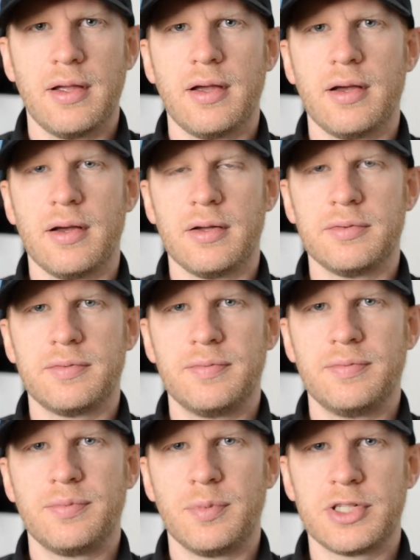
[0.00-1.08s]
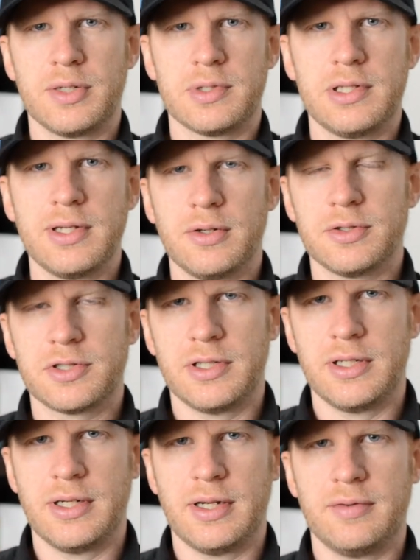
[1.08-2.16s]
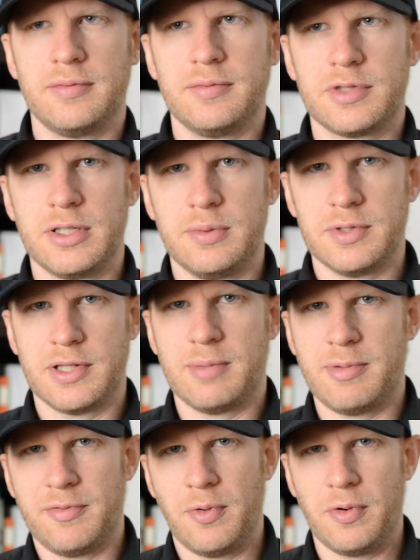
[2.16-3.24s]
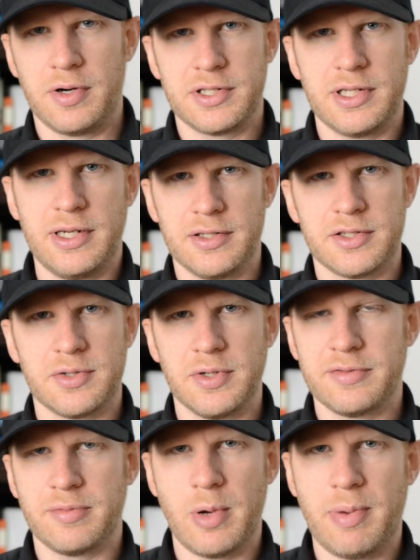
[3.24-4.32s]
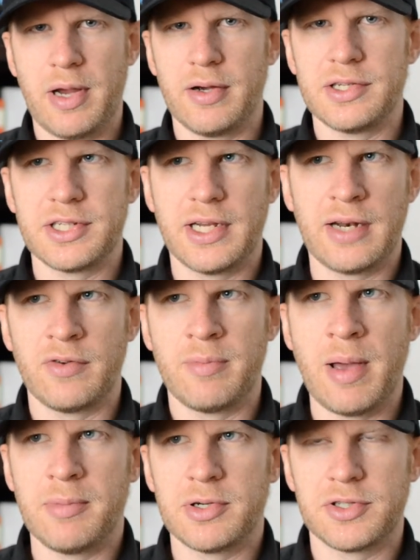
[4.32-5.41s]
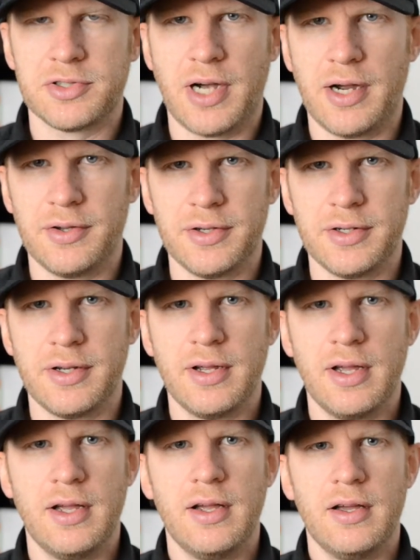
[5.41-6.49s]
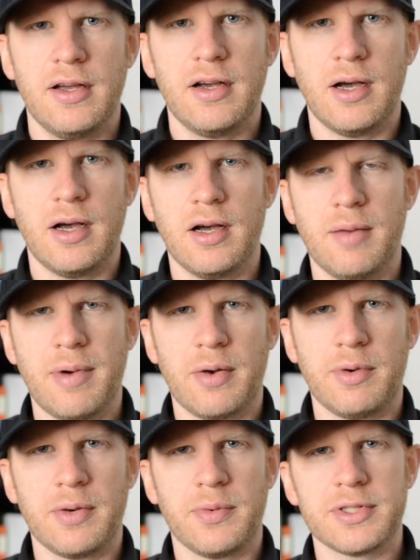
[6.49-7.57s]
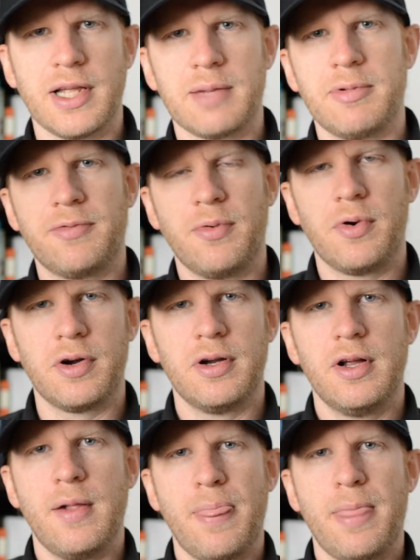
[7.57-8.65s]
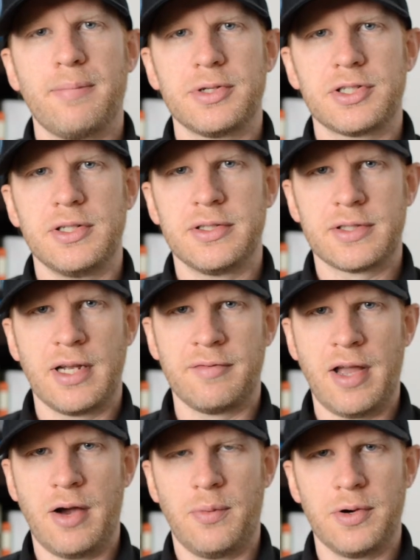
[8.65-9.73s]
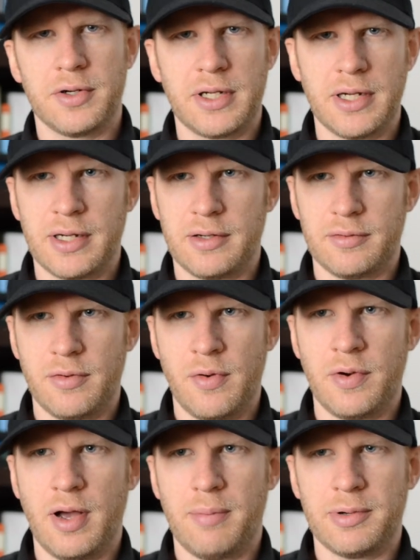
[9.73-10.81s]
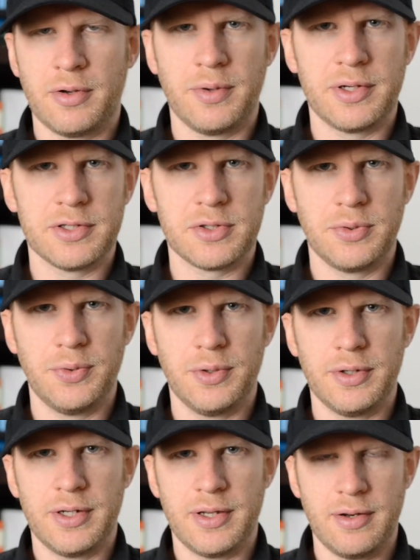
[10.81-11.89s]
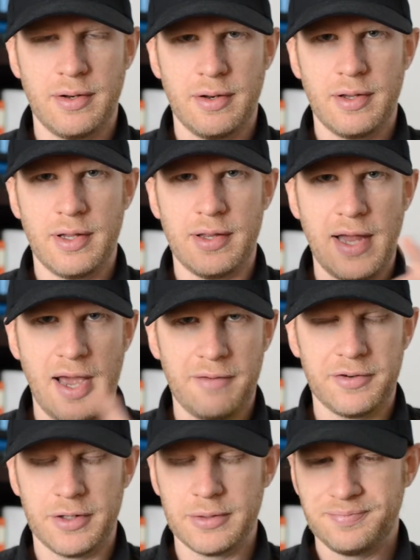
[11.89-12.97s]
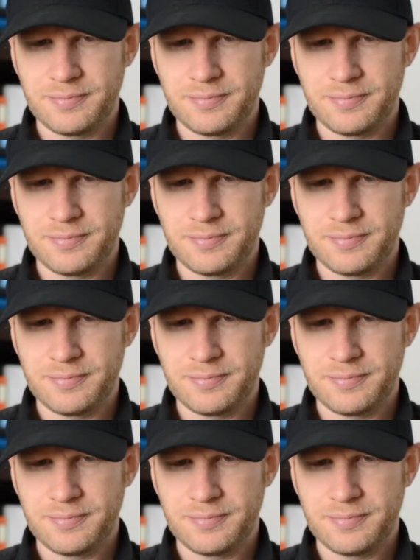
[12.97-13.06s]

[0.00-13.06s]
uh, when she was little, she she was in the before and she hears stories from her parents. She kind of remembers her childhood uh, about what it was like before, but she's kind of now working and grown up and going to school in in the after,